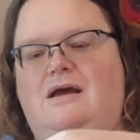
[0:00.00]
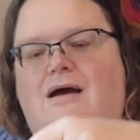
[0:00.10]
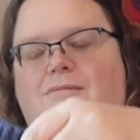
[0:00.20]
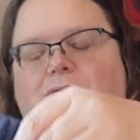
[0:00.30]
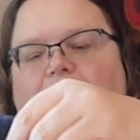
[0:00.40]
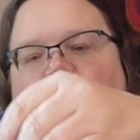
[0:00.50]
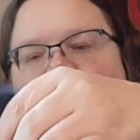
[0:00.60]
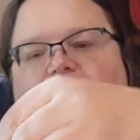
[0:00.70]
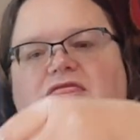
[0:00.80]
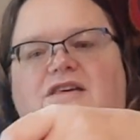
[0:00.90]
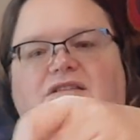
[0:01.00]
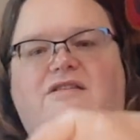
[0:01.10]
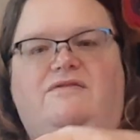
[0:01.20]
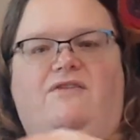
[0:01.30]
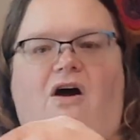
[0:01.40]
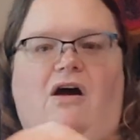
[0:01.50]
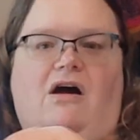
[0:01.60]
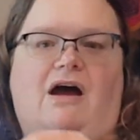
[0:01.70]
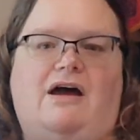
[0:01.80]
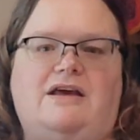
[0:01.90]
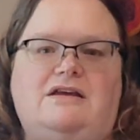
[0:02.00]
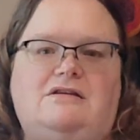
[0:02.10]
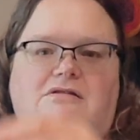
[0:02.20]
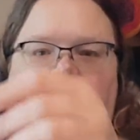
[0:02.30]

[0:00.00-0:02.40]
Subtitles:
I'm about this far on it.